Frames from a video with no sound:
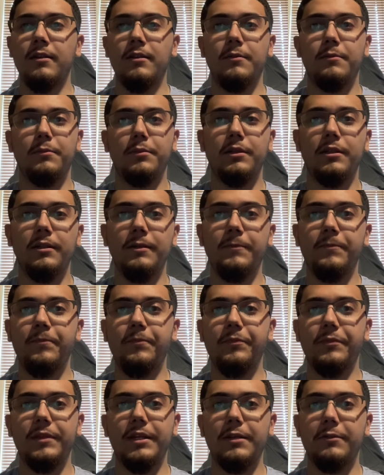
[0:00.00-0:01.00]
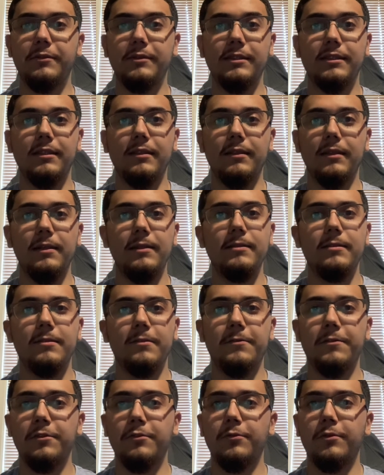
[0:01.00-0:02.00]
but that was the least of
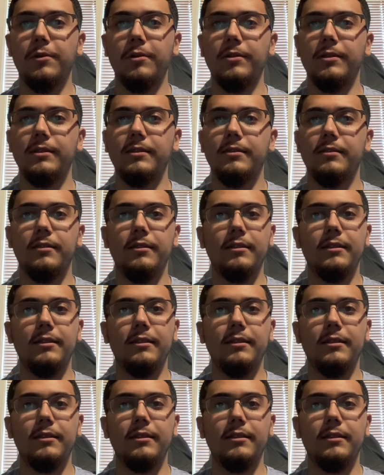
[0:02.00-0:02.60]
their worries,